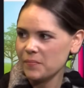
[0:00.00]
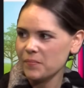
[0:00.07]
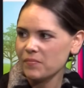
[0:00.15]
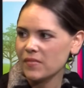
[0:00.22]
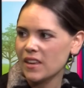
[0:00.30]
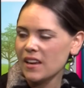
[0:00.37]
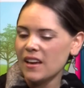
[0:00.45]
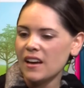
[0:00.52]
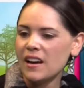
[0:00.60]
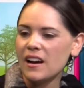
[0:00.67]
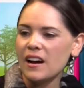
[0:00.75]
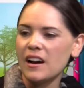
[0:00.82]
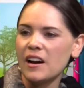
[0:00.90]
Right.
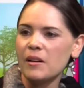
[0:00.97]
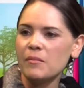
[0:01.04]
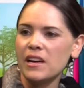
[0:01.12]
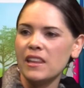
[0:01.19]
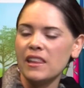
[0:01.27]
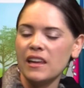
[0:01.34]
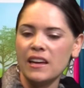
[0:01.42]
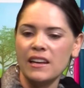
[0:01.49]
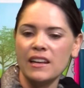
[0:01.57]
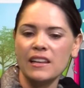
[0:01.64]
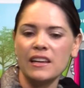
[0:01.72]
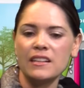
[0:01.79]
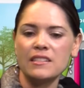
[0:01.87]
Um, and
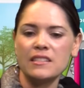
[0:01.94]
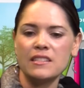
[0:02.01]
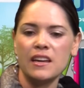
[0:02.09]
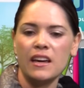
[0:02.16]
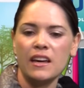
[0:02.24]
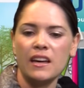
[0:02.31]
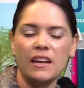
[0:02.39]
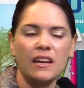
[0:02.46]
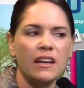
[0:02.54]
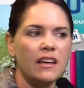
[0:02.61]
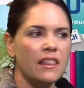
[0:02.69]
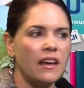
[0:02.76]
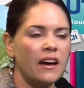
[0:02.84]
then let's
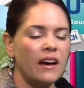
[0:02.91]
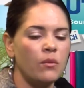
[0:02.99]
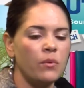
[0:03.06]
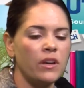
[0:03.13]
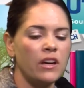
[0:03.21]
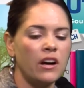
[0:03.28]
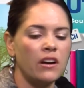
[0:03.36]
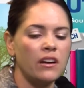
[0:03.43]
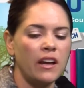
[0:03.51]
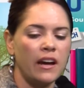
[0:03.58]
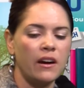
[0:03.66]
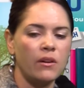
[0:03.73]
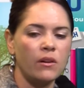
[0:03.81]
say that we are
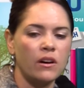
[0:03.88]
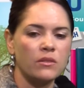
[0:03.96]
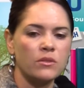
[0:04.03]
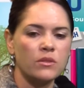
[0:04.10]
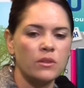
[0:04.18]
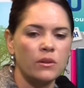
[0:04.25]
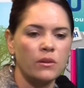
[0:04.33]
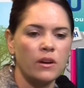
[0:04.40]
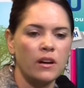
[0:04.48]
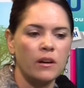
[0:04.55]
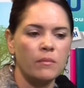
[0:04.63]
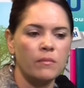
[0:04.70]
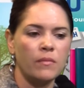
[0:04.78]
now also
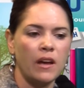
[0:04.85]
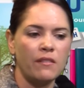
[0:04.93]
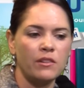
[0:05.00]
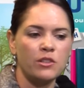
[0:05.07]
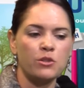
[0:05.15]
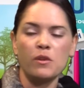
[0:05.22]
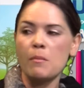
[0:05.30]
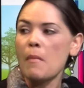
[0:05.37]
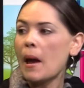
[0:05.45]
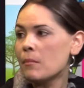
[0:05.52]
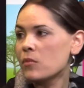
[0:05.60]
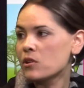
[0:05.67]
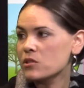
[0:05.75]
um, having to
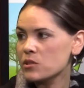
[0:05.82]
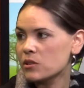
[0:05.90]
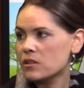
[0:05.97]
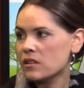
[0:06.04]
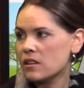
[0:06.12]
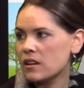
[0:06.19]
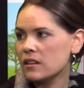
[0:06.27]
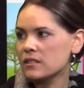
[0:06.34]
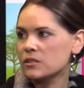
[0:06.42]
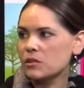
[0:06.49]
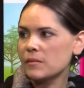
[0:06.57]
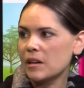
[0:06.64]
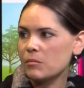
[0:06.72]
remember certain
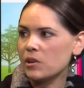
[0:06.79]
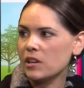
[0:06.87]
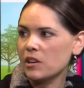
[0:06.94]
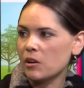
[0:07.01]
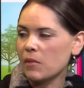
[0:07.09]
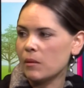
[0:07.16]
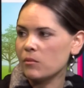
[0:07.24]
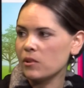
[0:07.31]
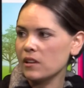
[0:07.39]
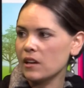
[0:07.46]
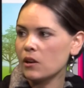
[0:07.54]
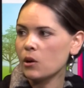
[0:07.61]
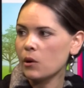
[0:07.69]
things. We right. might bring in our memory,
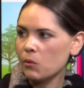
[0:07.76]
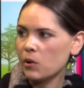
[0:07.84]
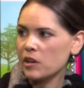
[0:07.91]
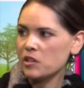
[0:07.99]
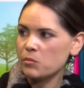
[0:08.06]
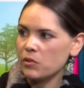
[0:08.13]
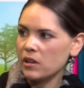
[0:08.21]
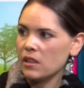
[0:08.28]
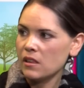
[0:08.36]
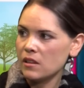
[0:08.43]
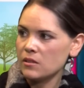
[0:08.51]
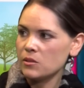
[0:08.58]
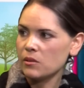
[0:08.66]
like, "Oh, I wanted to bring
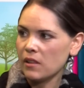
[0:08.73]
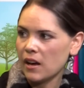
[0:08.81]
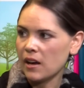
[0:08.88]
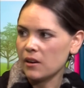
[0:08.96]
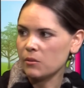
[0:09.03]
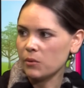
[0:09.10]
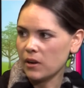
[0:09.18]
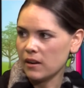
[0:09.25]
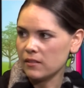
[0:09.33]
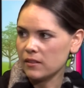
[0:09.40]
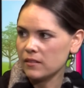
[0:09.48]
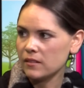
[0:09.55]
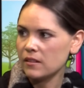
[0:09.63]
this or that," or you whatever. You had to
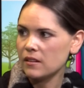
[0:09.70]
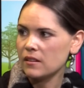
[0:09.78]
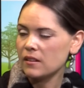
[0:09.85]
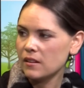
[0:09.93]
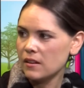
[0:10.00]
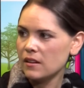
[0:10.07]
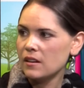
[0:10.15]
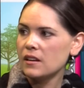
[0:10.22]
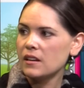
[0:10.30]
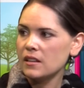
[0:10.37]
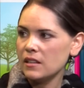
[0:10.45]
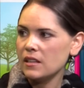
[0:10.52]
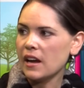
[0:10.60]
bring your registration
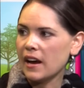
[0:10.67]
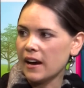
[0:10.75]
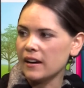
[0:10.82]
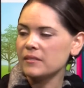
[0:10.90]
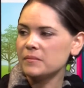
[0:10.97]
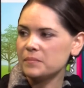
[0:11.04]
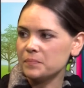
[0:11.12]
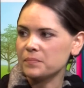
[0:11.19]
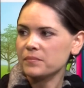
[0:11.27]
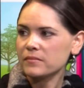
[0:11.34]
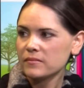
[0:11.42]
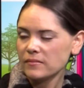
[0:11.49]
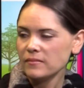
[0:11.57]
card. Yeah. You can't
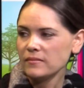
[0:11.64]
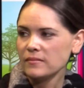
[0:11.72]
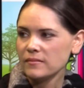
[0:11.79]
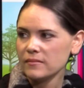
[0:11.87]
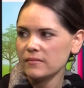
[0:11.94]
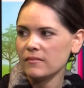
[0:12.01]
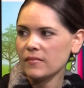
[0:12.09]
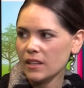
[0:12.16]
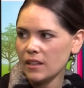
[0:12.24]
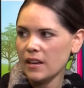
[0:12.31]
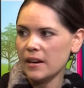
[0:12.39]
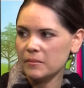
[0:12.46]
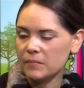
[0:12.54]
get in without it.
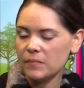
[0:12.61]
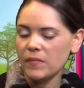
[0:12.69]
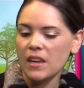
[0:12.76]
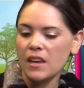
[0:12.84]
Yeah.